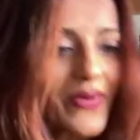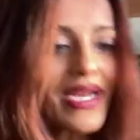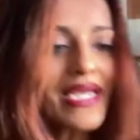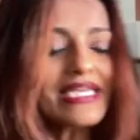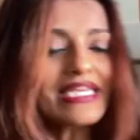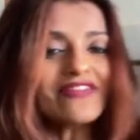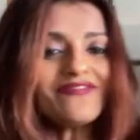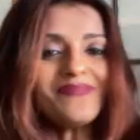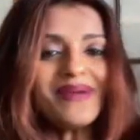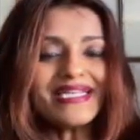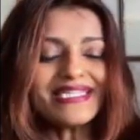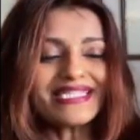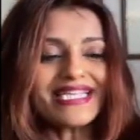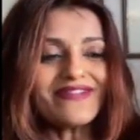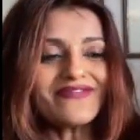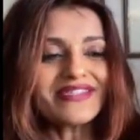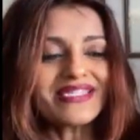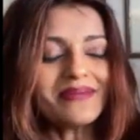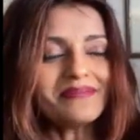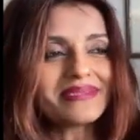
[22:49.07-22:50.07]
I give myself
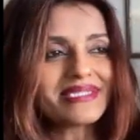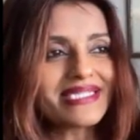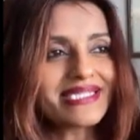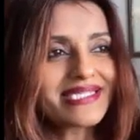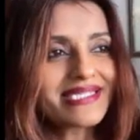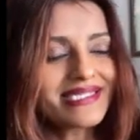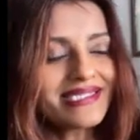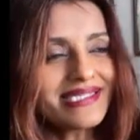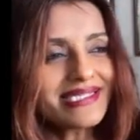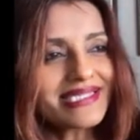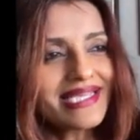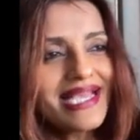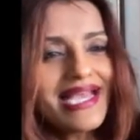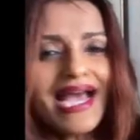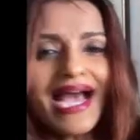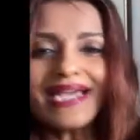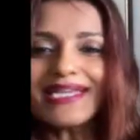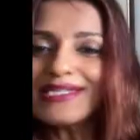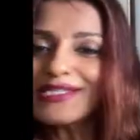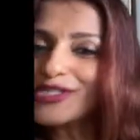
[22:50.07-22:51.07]
some distance,
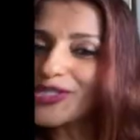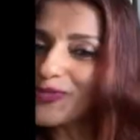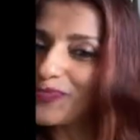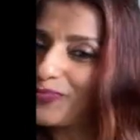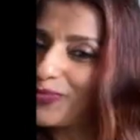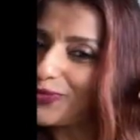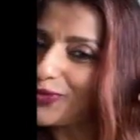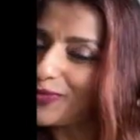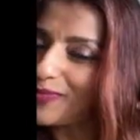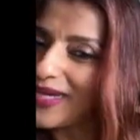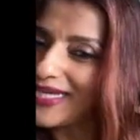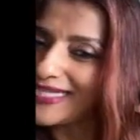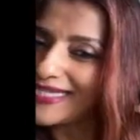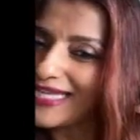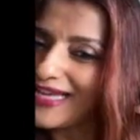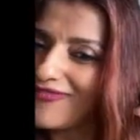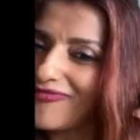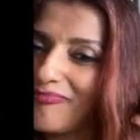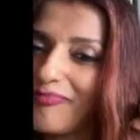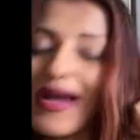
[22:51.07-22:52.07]
I can just pull
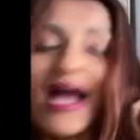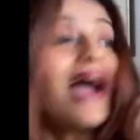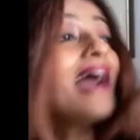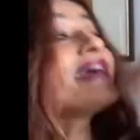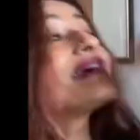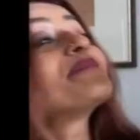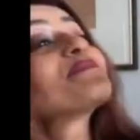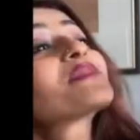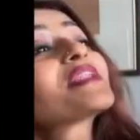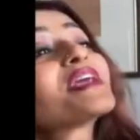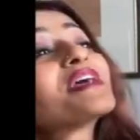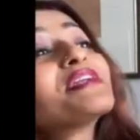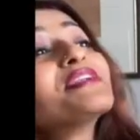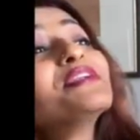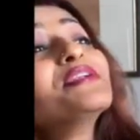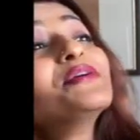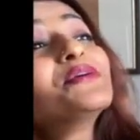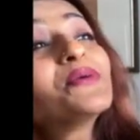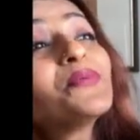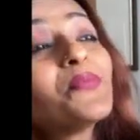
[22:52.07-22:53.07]
myself back,
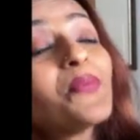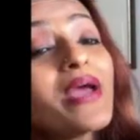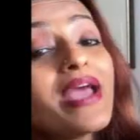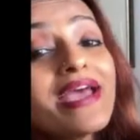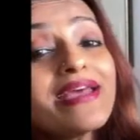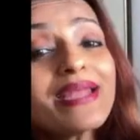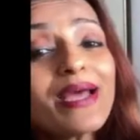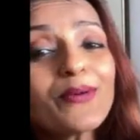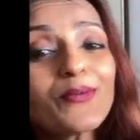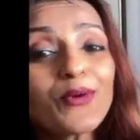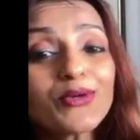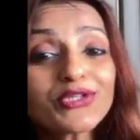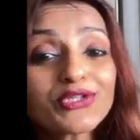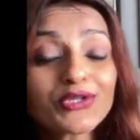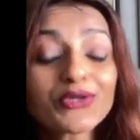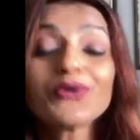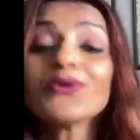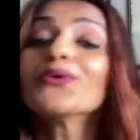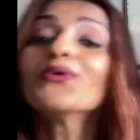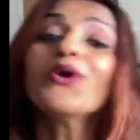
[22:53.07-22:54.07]
look where I want to
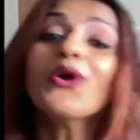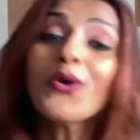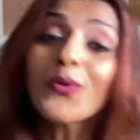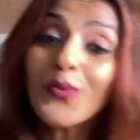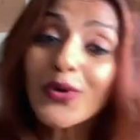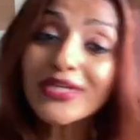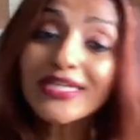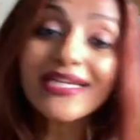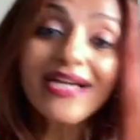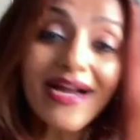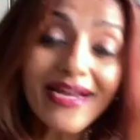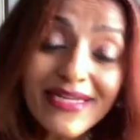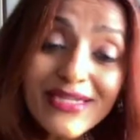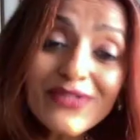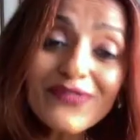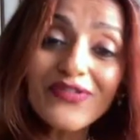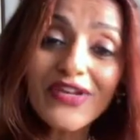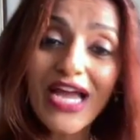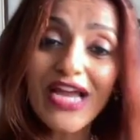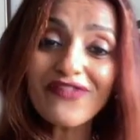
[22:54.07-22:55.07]
go, what kind
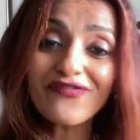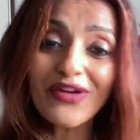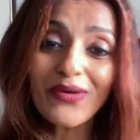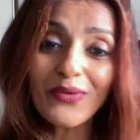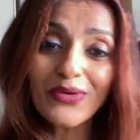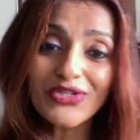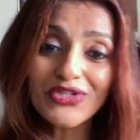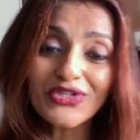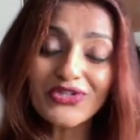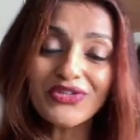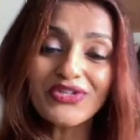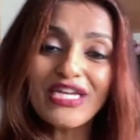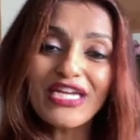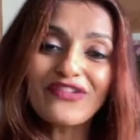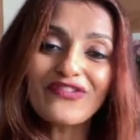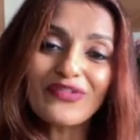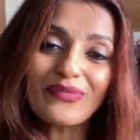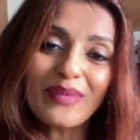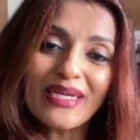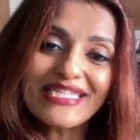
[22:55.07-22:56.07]
of life I want to create
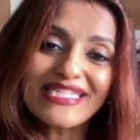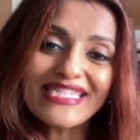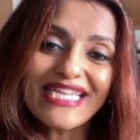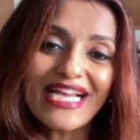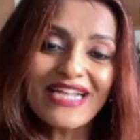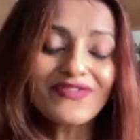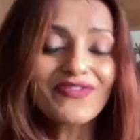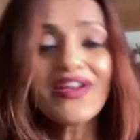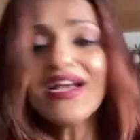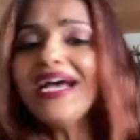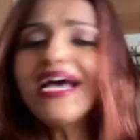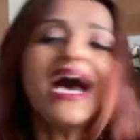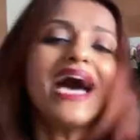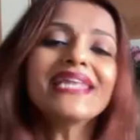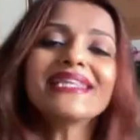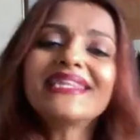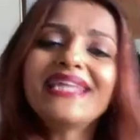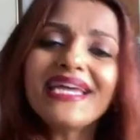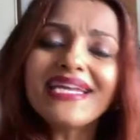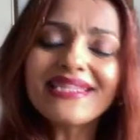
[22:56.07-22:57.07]
for myself,
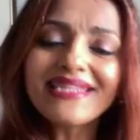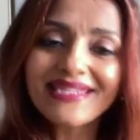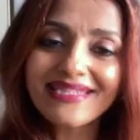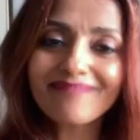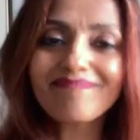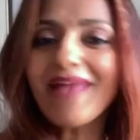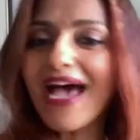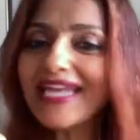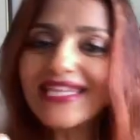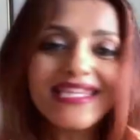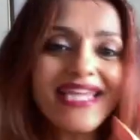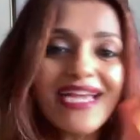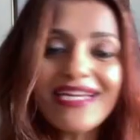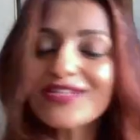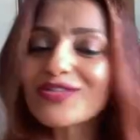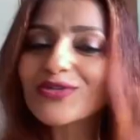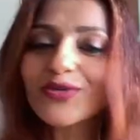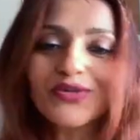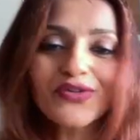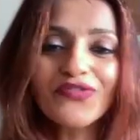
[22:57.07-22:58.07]
and then
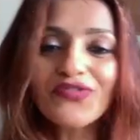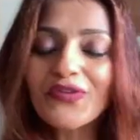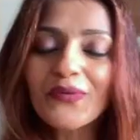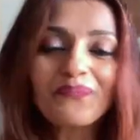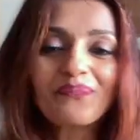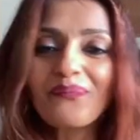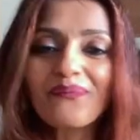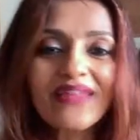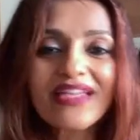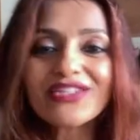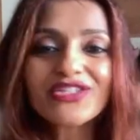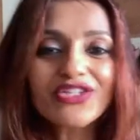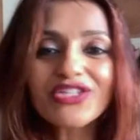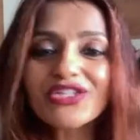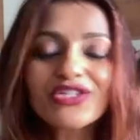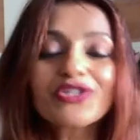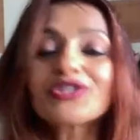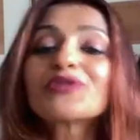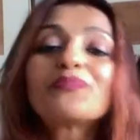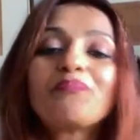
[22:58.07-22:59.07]
sort of
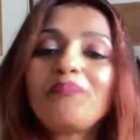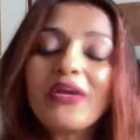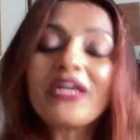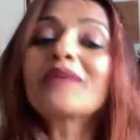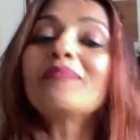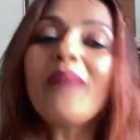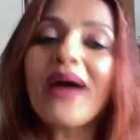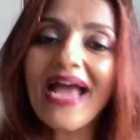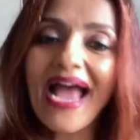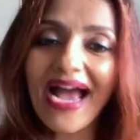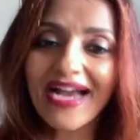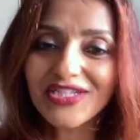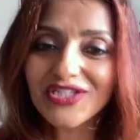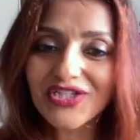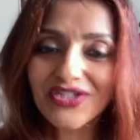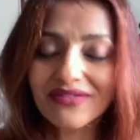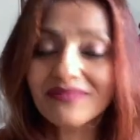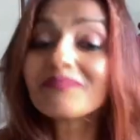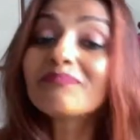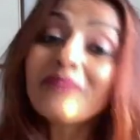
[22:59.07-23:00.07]
just pick my
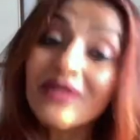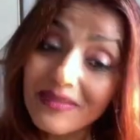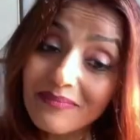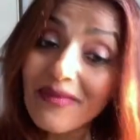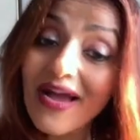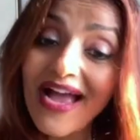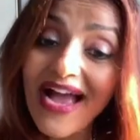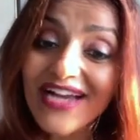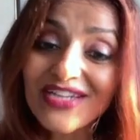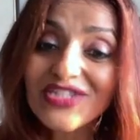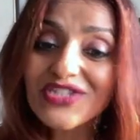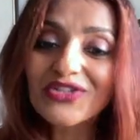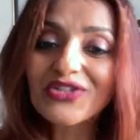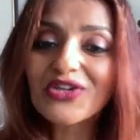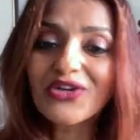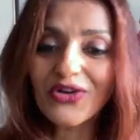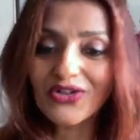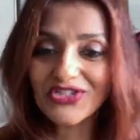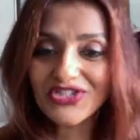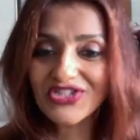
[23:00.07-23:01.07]
action
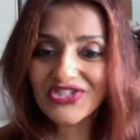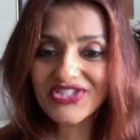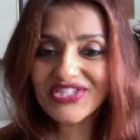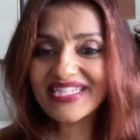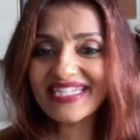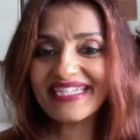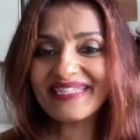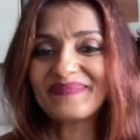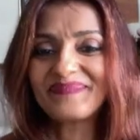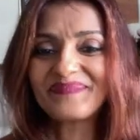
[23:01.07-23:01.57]
consciously.